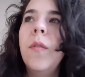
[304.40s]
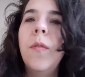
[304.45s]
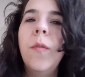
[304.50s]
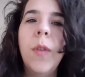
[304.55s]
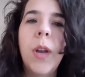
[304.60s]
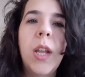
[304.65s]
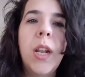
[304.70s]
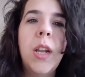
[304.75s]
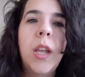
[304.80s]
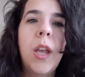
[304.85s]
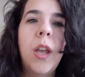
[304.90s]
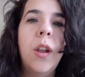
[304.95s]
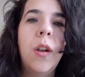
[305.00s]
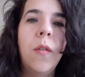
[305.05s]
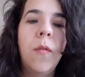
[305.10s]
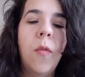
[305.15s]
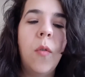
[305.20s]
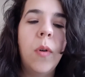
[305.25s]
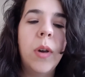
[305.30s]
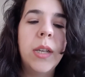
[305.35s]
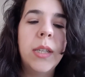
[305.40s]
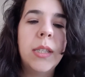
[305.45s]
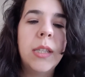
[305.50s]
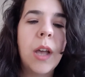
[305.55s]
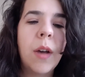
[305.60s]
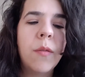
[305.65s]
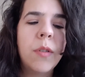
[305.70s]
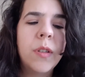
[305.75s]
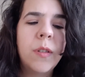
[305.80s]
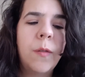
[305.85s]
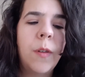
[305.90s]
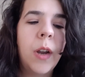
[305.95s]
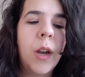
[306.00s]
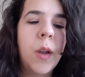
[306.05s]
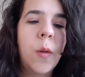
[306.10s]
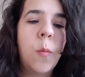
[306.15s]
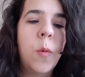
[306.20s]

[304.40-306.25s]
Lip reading: have written it in a voice that was very